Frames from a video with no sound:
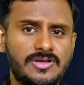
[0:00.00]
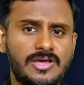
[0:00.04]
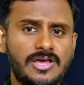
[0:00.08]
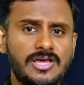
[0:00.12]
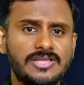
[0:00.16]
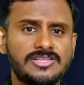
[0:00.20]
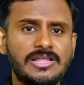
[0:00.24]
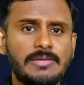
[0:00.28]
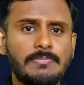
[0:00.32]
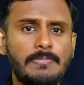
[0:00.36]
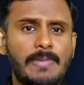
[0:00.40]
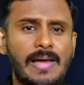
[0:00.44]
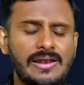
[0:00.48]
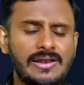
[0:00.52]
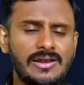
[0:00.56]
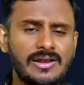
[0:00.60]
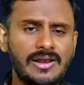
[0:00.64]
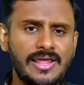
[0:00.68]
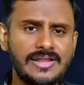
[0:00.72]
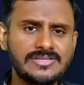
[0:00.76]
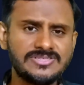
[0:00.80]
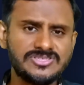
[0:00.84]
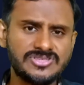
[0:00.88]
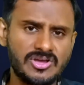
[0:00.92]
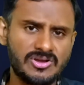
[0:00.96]
The battle
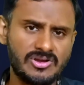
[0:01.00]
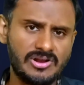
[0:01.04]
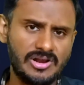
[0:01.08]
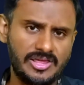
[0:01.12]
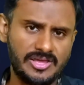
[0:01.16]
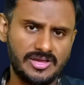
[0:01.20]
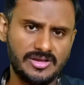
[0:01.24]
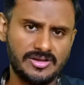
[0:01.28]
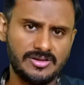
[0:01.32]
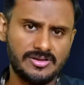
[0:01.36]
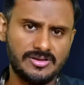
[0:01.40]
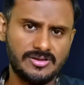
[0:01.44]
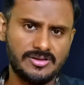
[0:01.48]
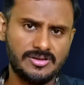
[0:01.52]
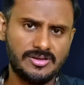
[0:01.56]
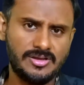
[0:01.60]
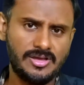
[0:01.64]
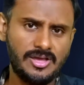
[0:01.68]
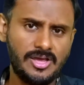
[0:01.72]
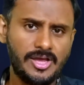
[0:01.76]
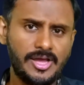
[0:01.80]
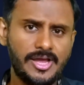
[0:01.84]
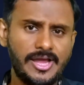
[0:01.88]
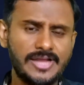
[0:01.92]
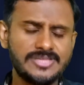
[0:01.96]
lines are clear.
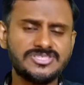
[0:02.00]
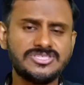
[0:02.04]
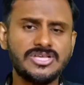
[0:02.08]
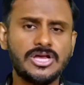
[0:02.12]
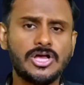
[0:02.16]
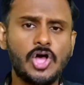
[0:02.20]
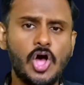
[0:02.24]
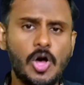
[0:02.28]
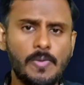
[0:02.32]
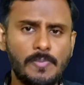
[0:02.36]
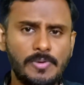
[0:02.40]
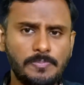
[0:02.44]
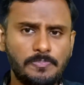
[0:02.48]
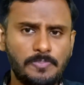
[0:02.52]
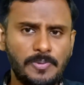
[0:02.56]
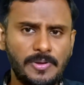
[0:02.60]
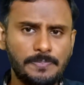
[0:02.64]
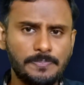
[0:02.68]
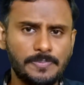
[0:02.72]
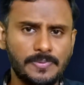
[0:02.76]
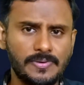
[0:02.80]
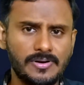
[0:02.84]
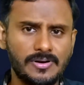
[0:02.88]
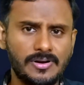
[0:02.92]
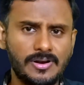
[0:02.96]
It's the common
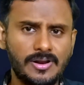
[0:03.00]
people